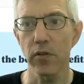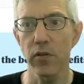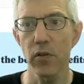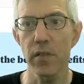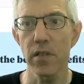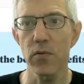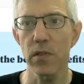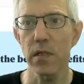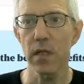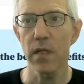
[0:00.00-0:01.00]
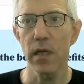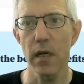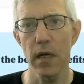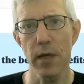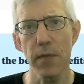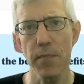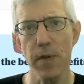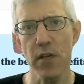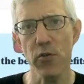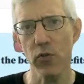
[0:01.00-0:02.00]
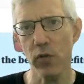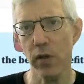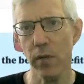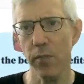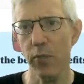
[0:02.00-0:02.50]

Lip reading: Chrome is we see a usual